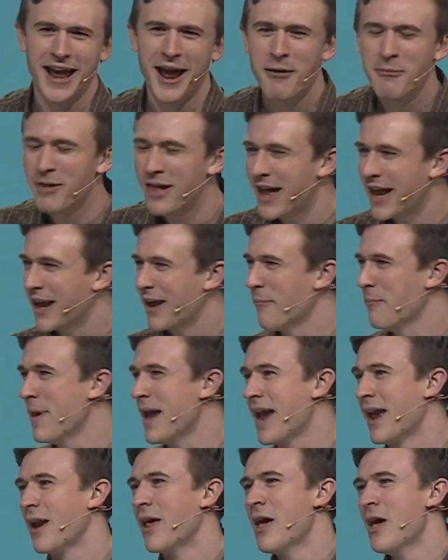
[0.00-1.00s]
I'm like,
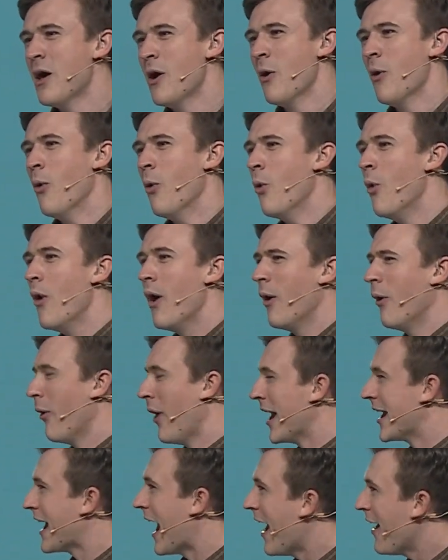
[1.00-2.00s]
man,
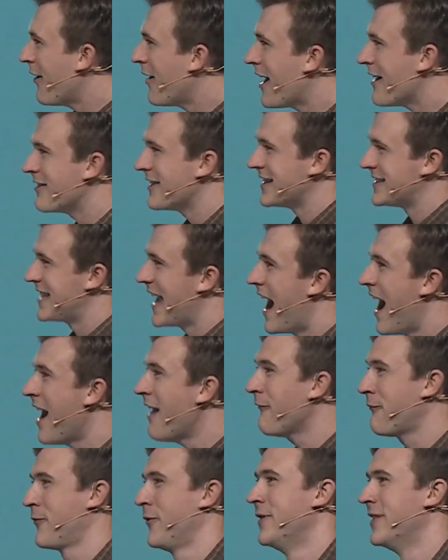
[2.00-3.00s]
like, I don't have the
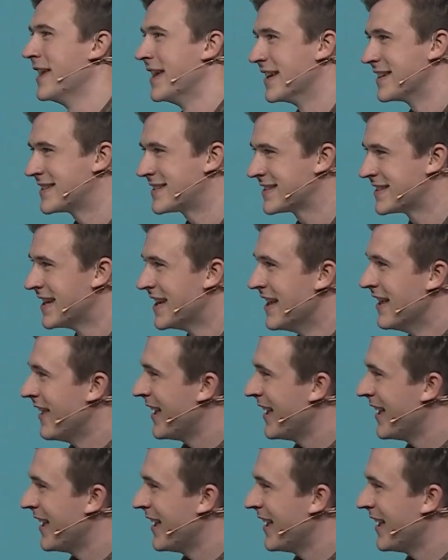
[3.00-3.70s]
time for this.